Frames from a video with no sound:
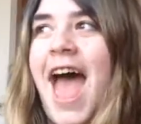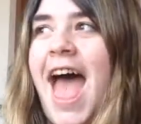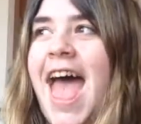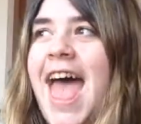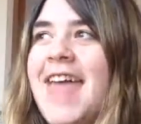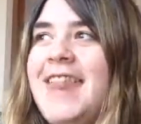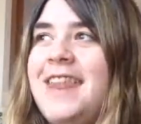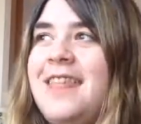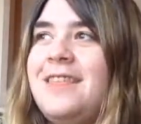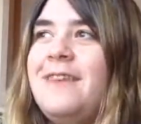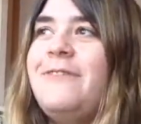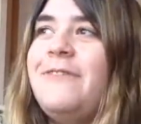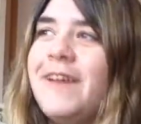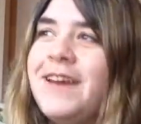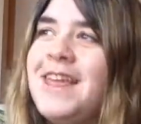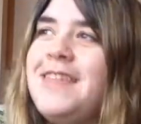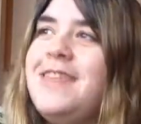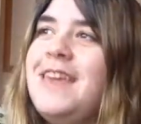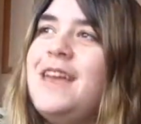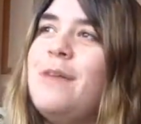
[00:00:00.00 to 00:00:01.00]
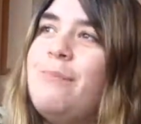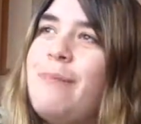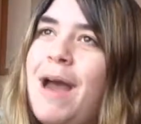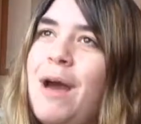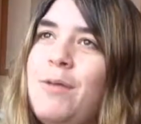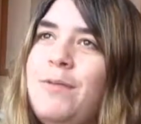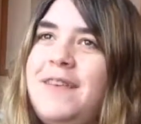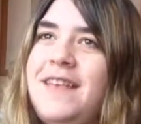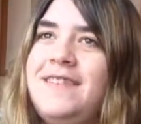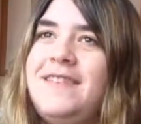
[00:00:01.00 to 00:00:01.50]
And the funny thing
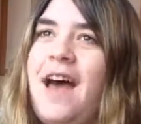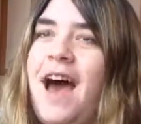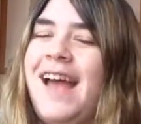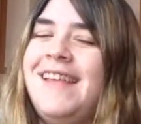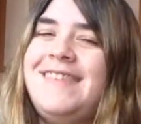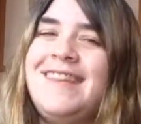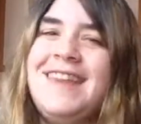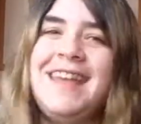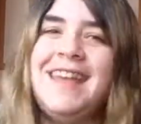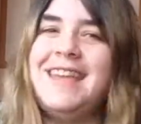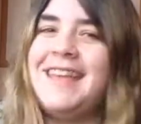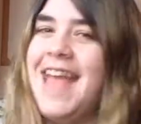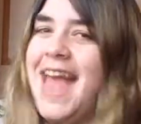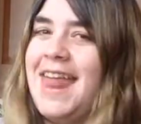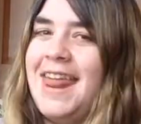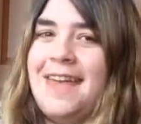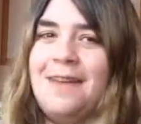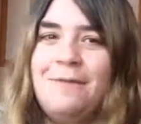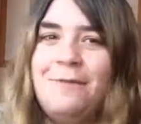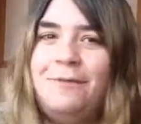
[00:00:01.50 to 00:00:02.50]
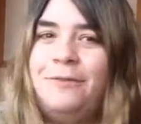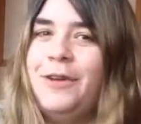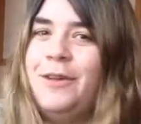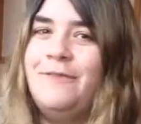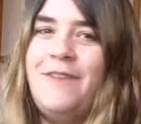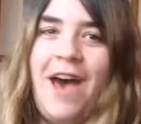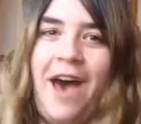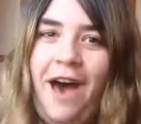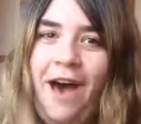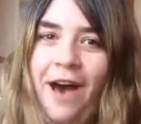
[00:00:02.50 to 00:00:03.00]
about it is that I didn't get it
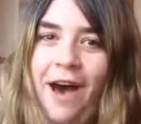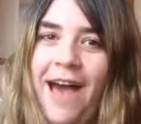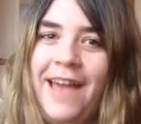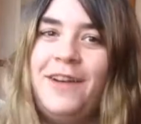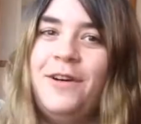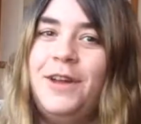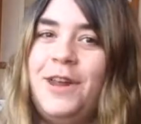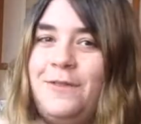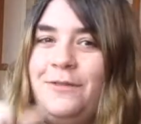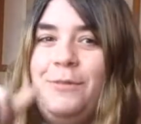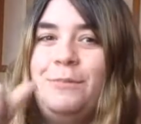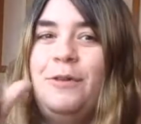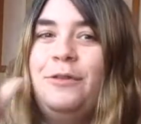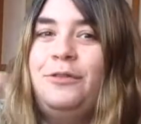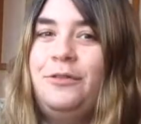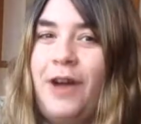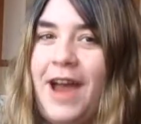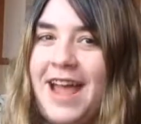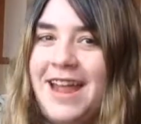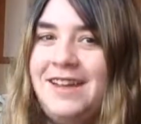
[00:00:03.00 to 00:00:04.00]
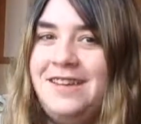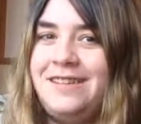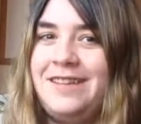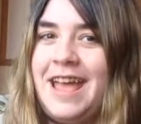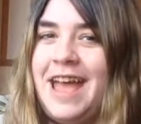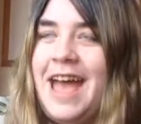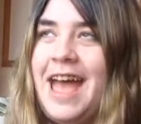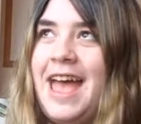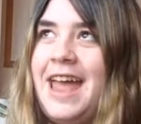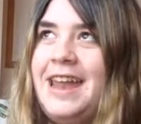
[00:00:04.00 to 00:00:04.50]
from her, I got it from a friend,
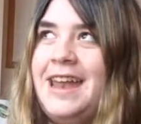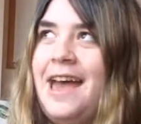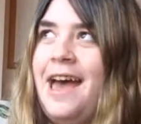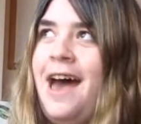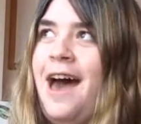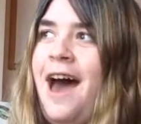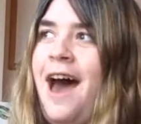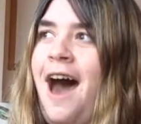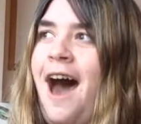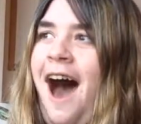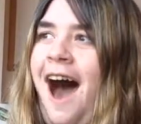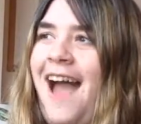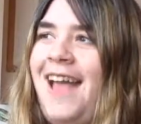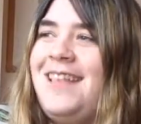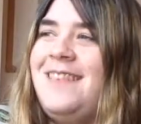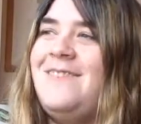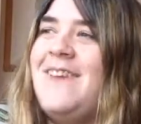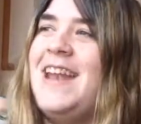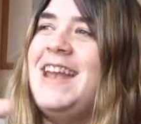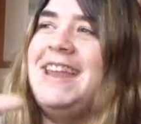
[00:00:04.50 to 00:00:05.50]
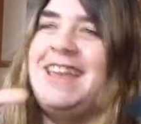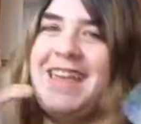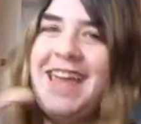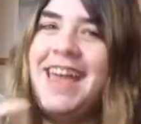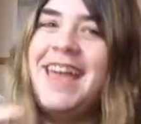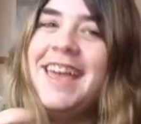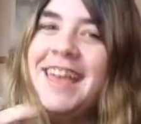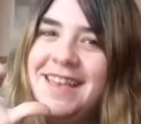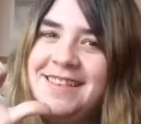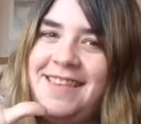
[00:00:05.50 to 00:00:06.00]
and I spent
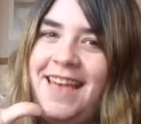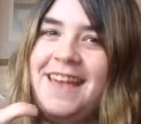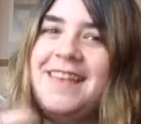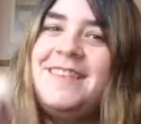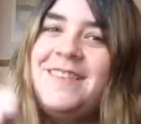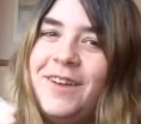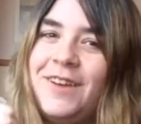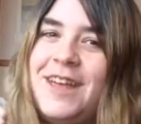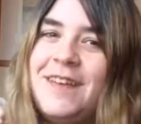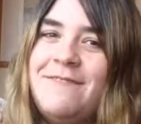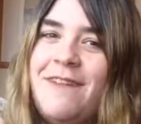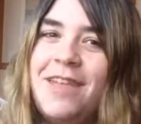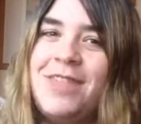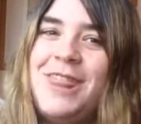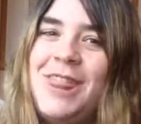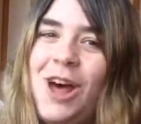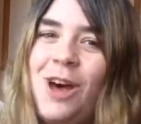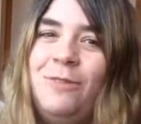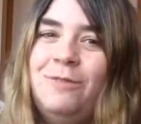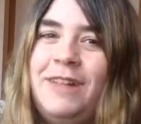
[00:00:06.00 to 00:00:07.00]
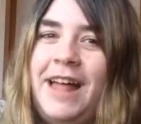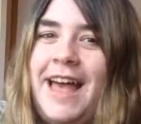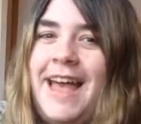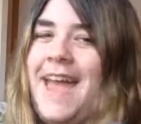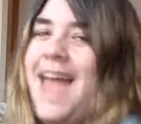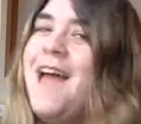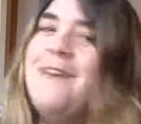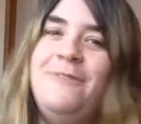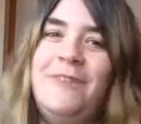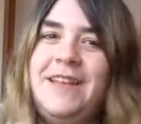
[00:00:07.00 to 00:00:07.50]
years sucking my thumb
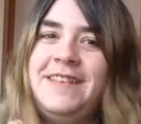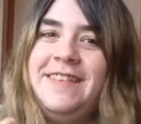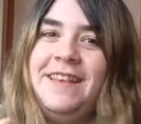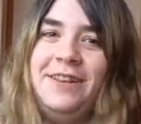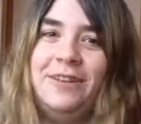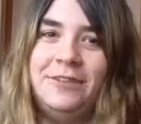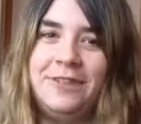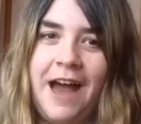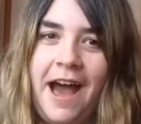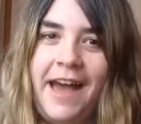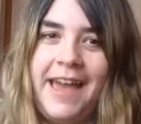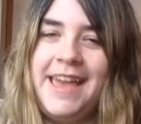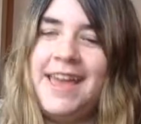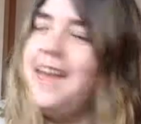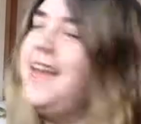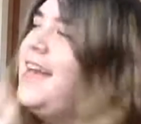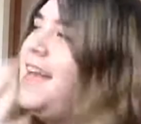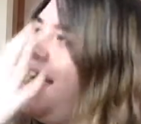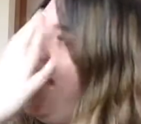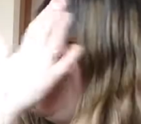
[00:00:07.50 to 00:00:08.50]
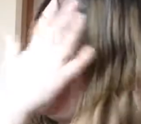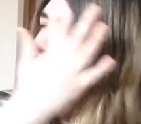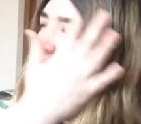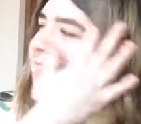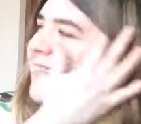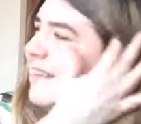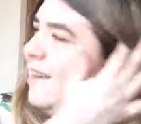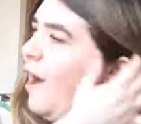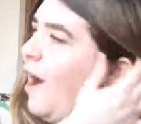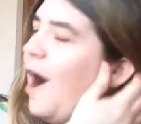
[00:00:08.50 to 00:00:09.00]
every single night. And
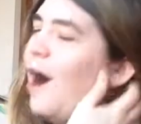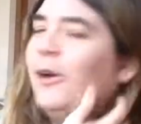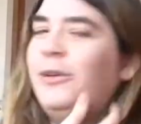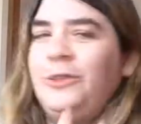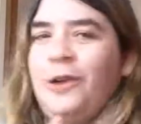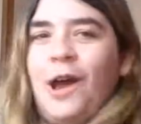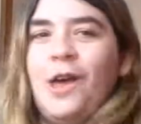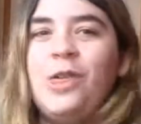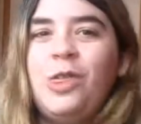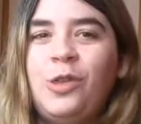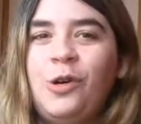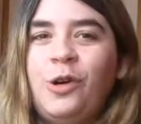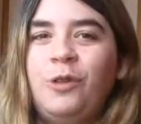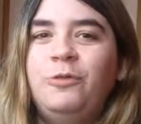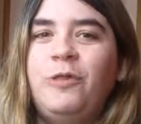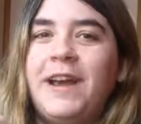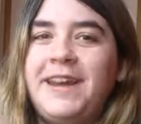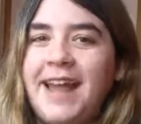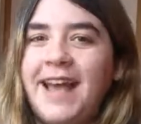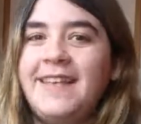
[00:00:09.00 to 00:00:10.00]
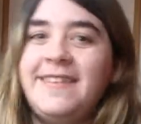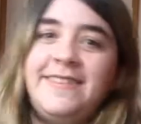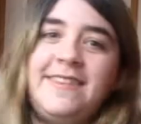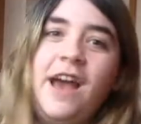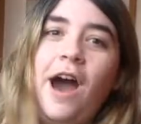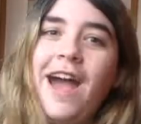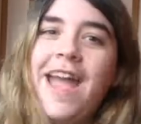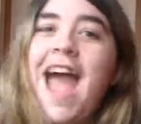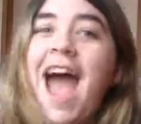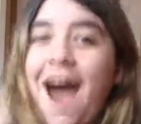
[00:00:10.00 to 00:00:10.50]
as I got older, I thought, right, that's
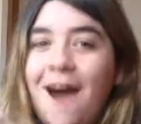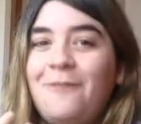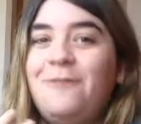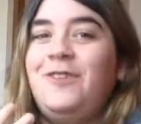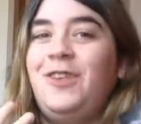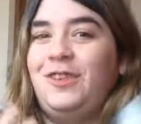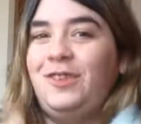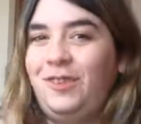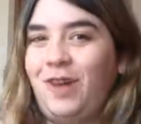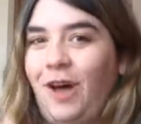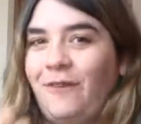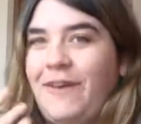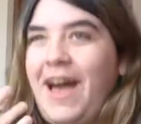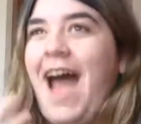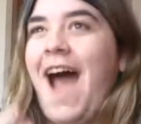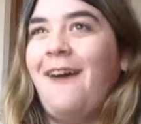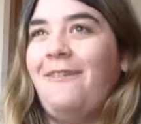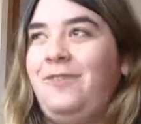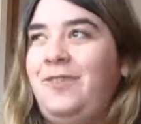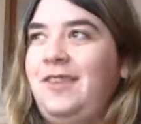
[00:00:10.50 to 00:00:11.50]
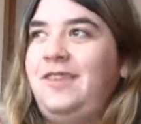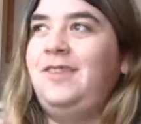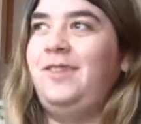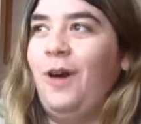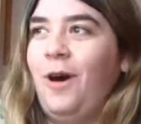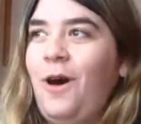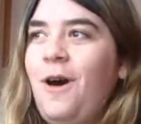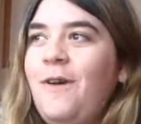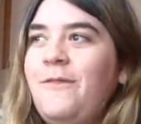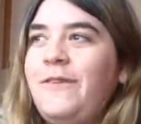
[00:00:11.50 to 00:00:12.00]
it, I have to
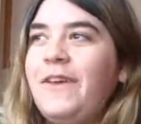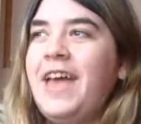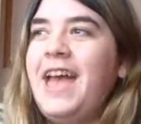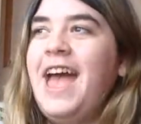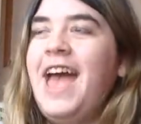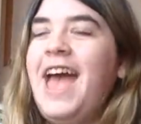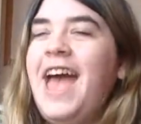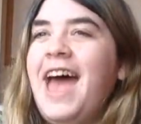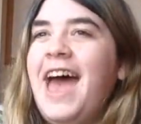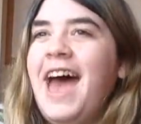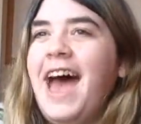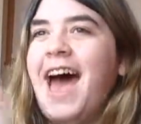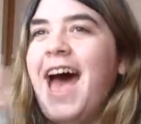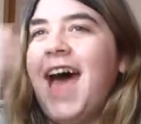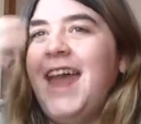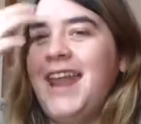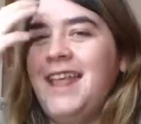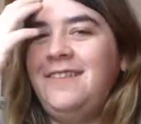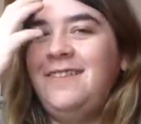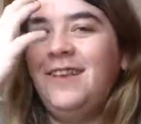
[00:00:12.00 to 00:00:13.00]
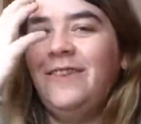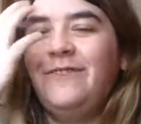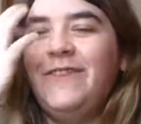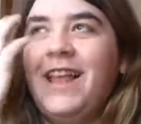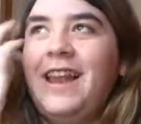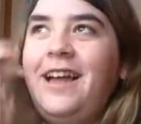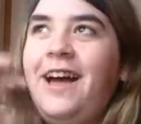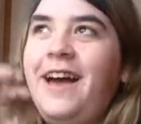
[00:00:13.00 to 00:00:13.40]
stop. And it took me